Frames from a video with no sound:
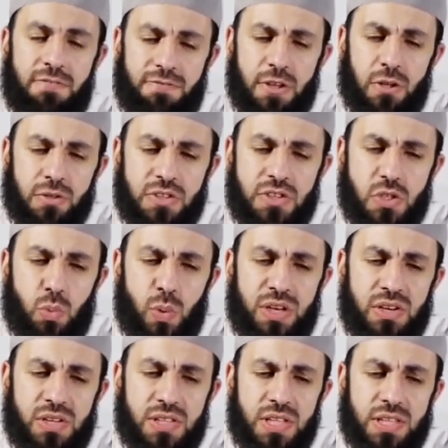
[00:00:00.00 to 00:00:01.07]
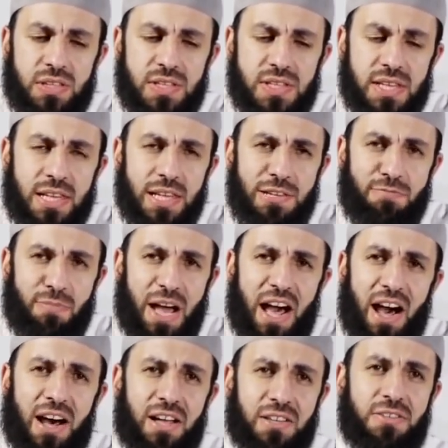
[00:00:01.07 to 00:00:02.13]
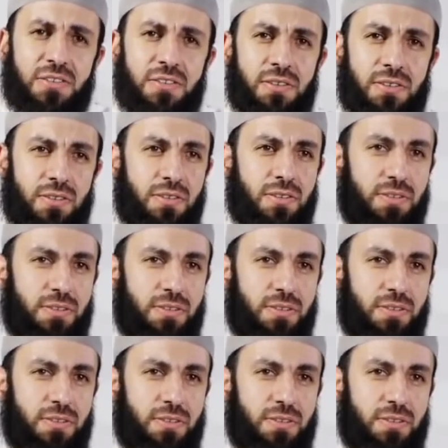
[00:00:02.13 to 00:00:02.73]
I feel this sweetness that doesn't leave my heart.